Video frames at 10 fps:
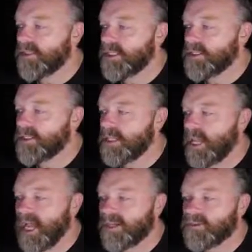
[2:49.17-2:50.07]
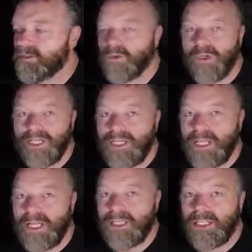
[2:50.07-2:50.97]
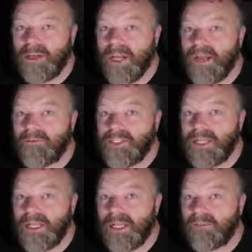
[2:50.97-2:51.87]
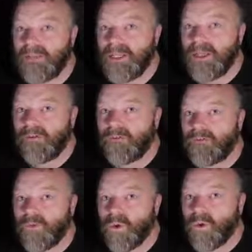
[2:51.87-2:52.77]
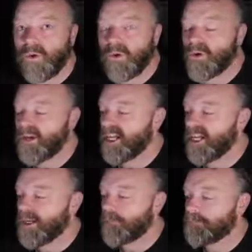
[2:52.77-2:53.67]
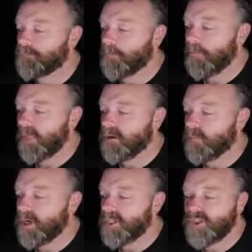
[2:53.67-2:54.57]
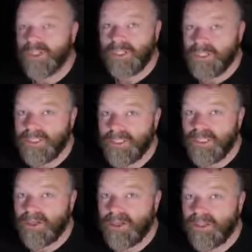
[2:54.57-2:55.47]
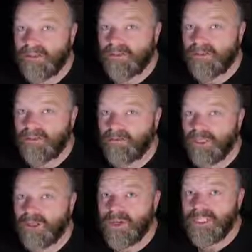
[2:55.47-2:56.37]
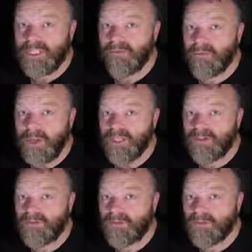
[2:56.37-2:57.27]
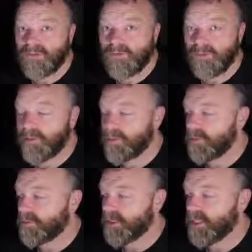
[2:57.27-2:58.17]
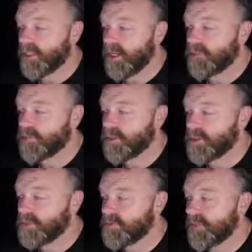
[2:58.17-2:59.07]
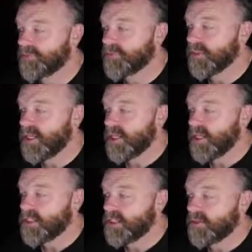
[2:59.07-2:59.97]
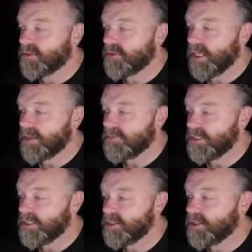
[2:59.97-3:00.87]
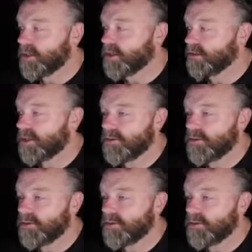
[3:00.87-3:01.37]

is the actual questionnaire that I have set up for my sonnets that I request the information for from the people that come and purchase one. So you can see the title, you